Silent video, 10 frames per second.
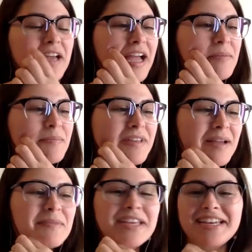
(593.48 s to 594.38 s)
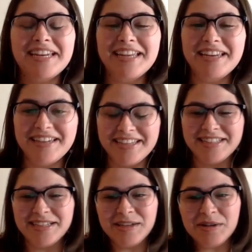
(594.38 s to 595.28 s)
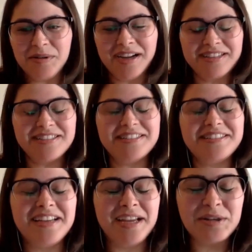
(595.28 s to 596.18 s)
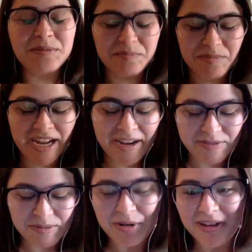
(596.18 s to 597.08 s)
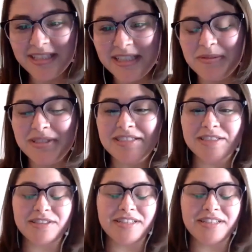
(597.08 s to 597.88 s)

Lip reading: I'm getting it. I have to process, but it's good.